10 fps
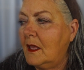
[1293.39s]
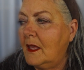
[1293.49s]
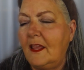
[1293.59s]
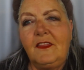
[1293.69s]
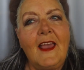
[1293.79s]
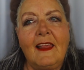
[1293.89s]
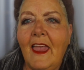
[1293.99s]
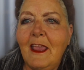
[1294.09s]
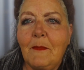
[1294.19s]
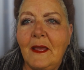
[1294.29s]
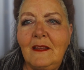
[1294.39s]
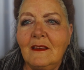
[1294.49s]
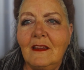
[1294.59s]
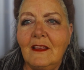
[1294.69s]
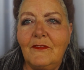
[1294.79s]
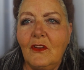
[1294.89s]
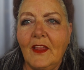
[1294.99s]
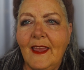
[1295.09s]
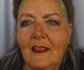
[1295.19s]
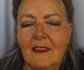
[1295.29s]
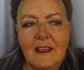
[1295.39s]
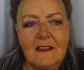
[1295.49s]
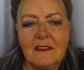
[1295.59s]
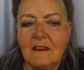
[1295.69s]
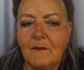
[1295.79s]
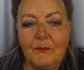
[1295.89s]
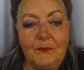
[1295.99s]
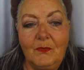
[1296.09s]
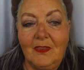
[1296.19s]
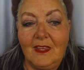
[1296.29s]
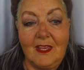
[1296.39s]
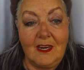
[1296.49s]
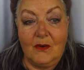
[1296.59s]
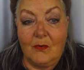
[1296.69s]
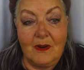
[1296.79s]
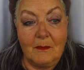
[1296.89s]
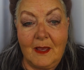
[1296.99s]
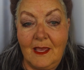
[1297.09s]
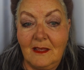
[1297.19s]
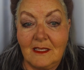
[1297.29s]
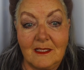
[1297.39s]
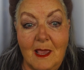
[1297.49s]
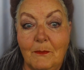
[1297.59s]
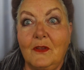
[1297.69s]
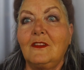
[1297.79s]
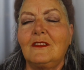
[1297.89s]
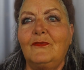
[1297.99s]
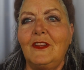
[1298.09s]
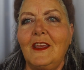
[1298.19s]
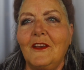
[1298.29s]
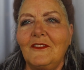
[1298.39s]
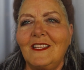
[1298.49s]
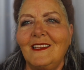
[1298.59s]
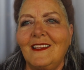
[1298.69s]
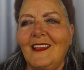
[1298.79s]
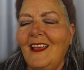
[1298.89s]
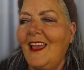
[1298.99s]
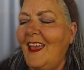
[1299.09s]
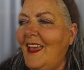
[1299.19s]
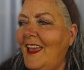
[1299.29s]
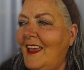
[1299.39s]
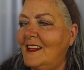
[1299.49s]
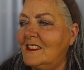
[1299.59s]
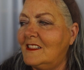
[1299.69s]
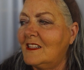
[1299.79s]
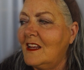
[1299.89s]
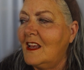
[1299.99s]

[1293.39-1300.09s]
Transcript: Hit that like button if you like these getting rid of my samples videos. And